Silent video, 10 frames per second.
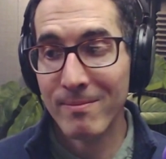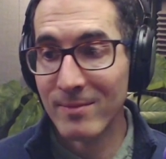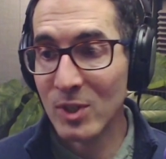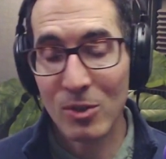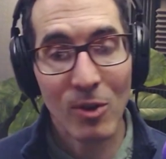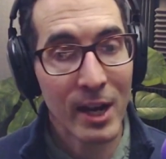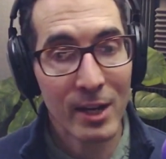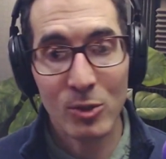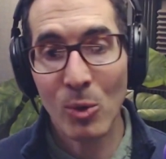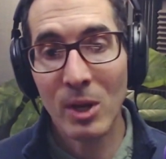just
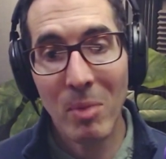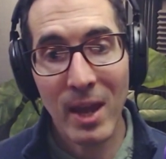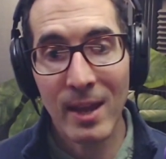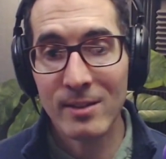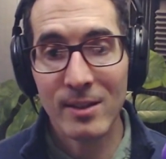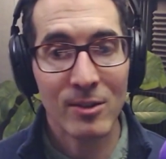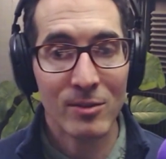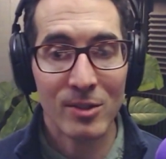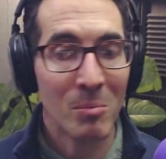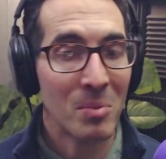chronic joint pains.
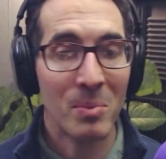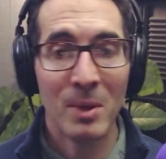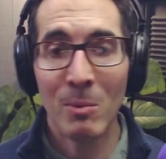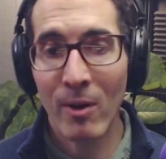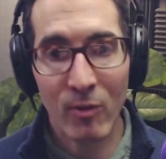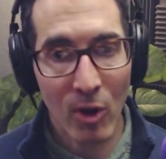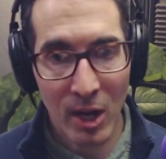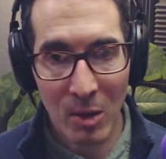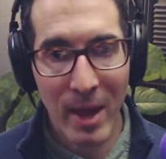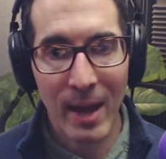Some people have
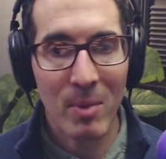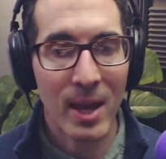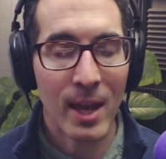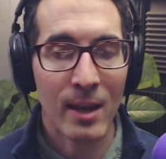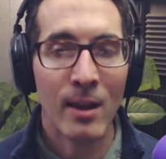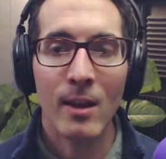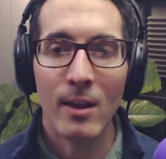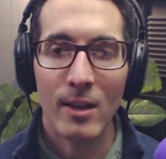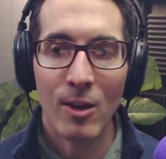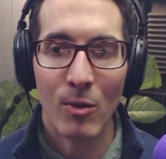chronic back pain.
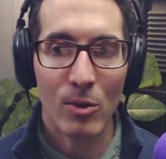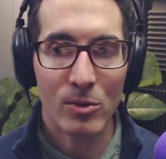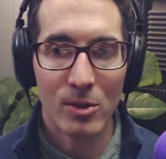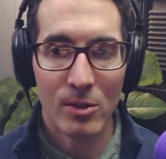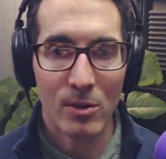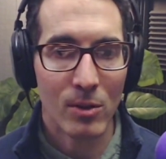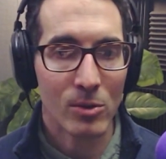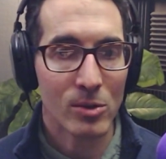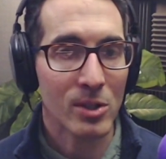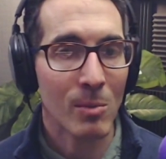Those are
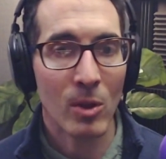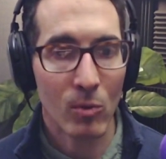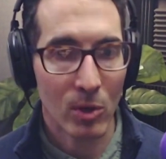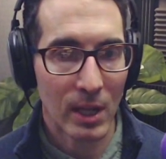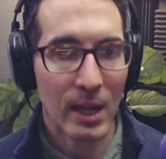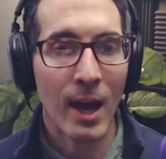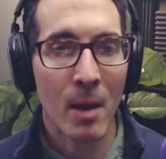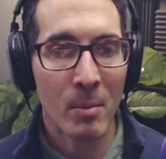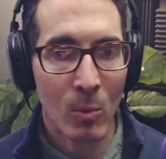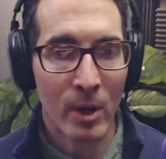some of the really
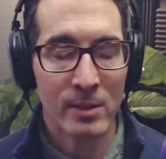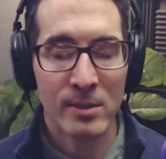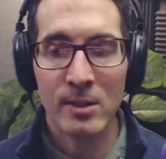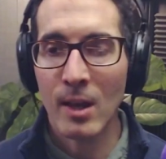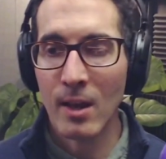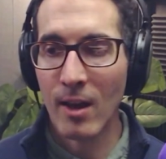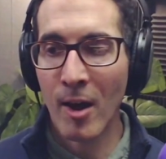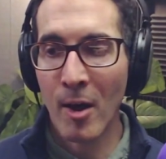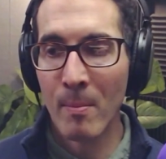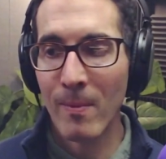common ones.
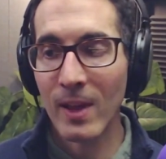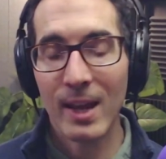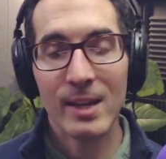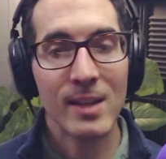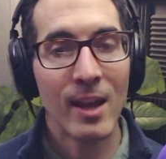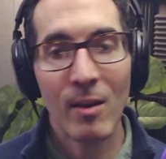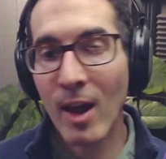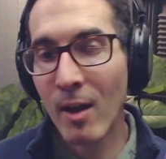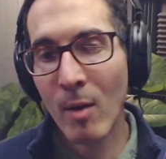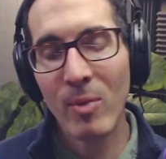Like I said,
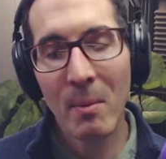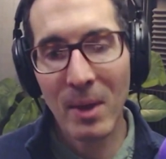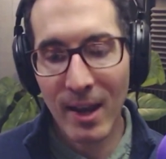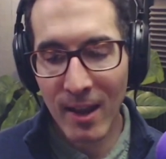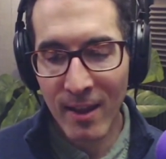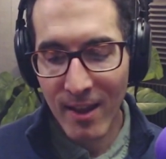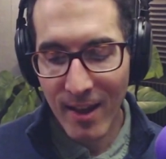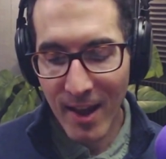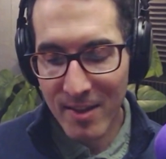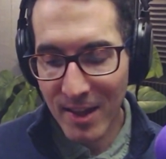I'm probably gonna.
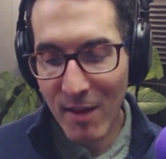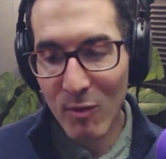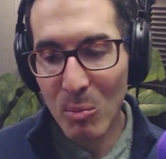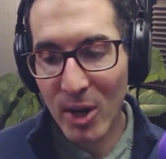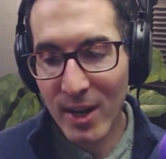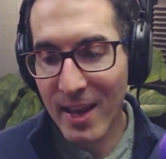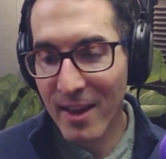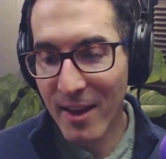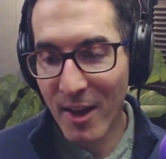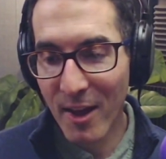I think
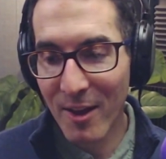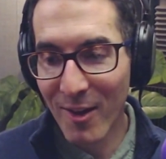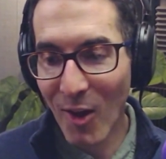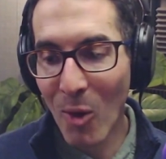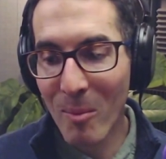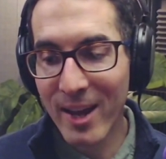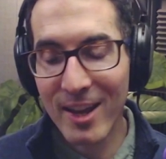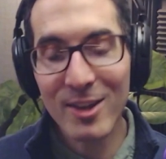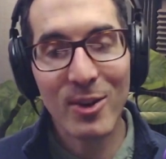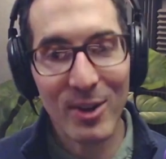everybody, all my
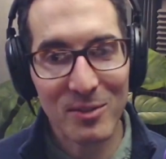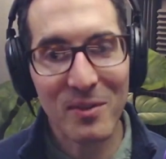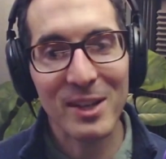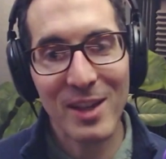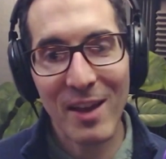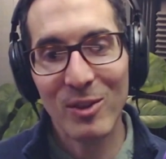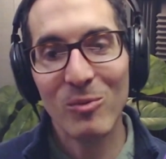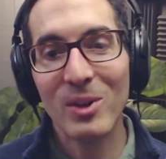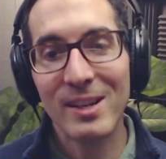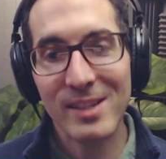internist friends, have to
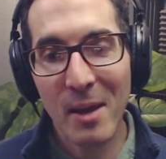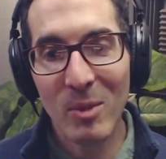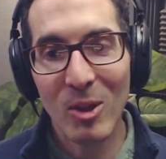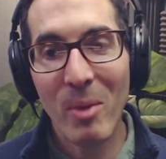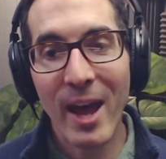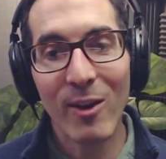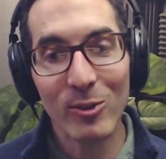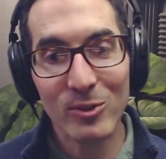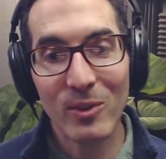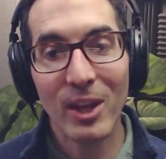re-examine their
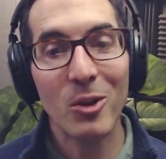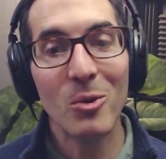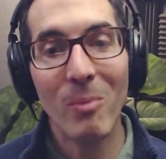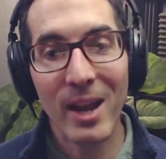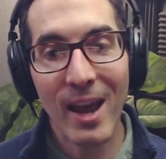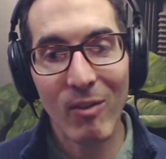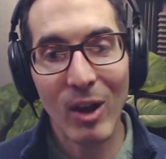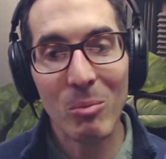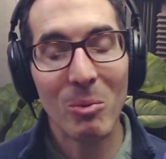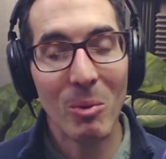panels for like who might have
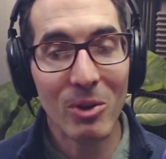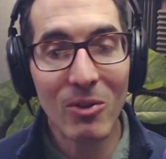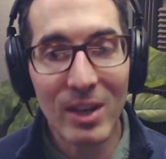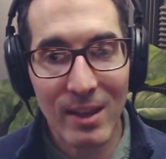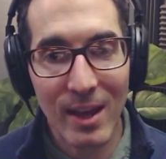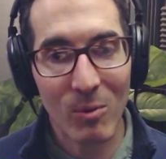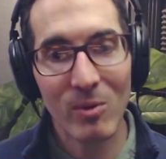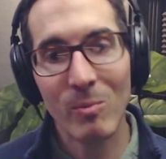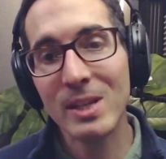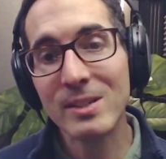hypermobility that
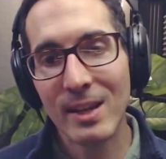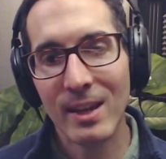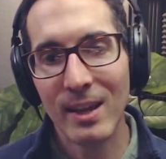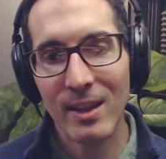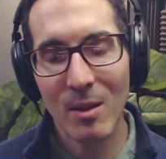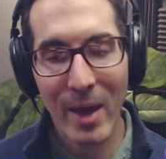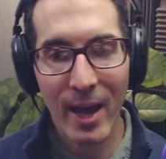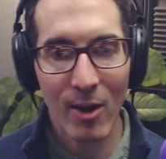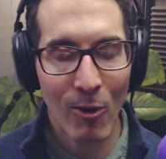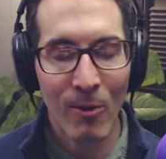we're missing in the
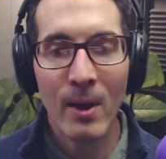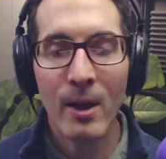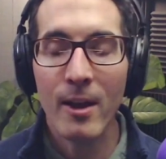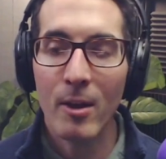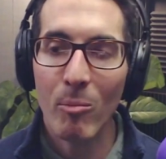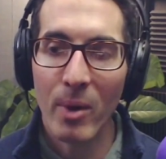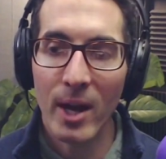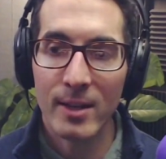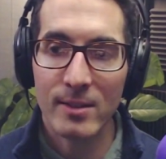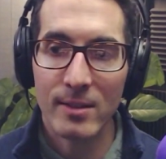panel.
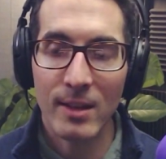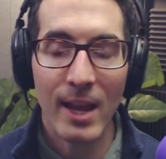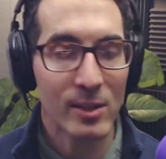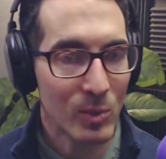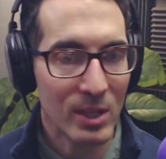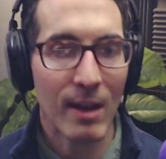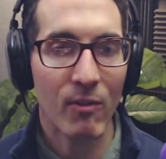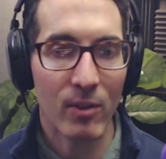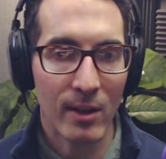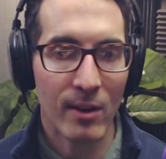But yes, we
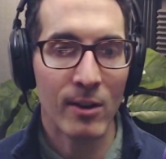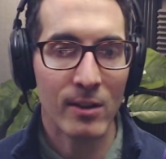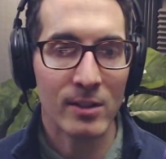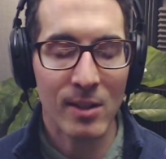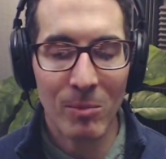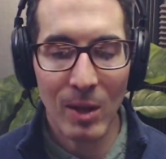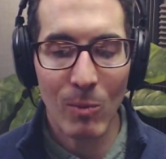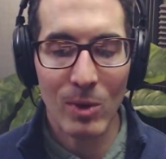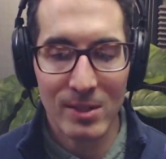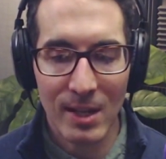definitely are. It's something
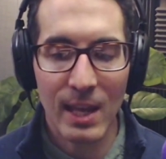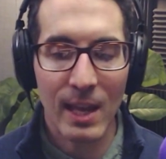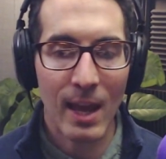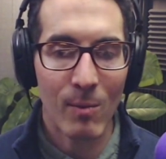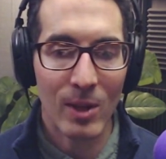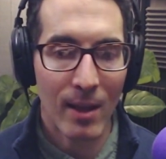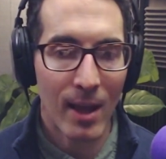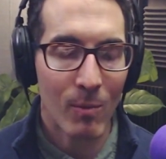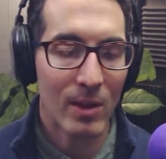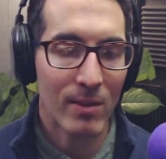we see and
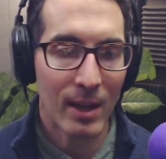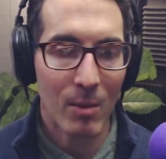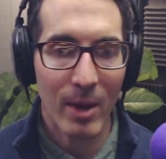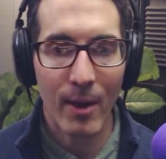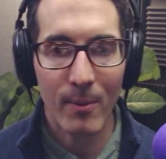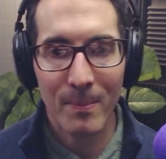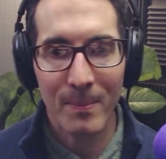we think about.